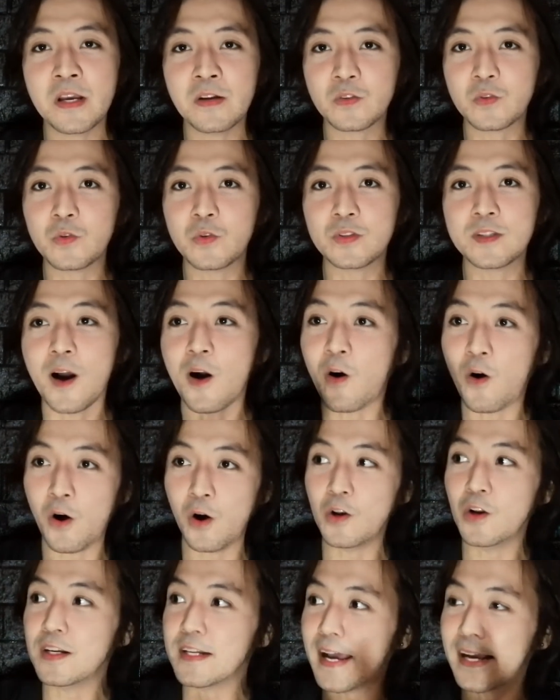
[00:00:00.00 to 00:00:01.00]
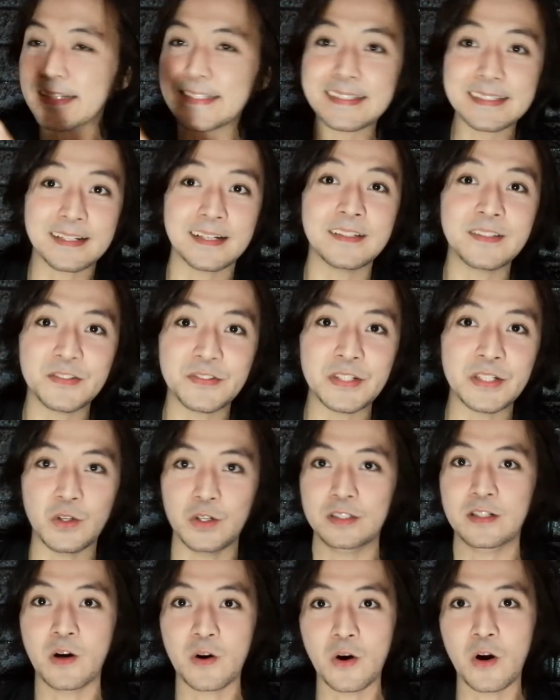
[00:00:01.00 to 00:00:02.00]
to the colonized country
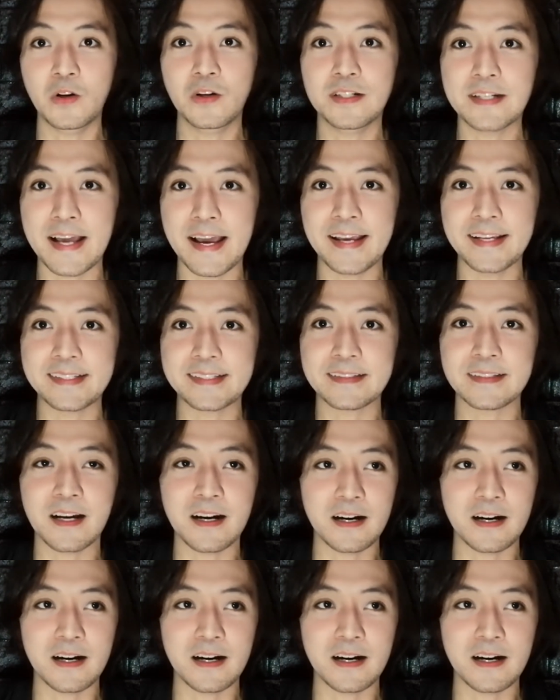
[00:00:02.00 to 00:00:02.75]
or the colonized